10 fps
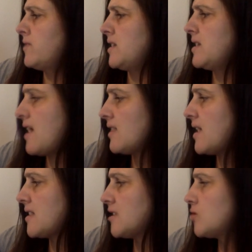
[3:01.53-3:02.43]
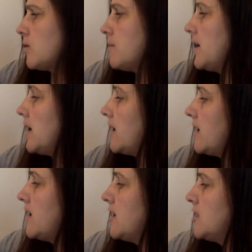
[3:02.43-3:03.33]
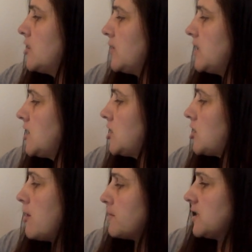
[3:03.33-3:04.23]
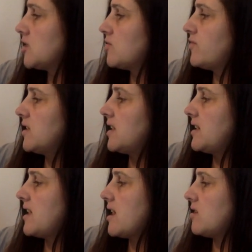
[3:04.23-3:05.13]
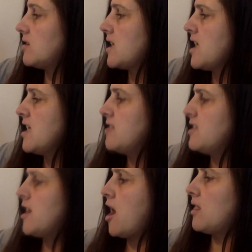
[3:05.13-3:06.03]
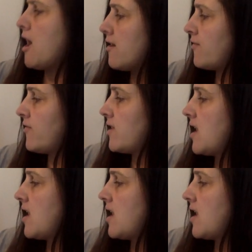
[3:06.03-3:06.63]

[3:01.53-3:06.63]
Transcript: did not like this one bit, so he stomped his foot and yelled, "Then I'll huff,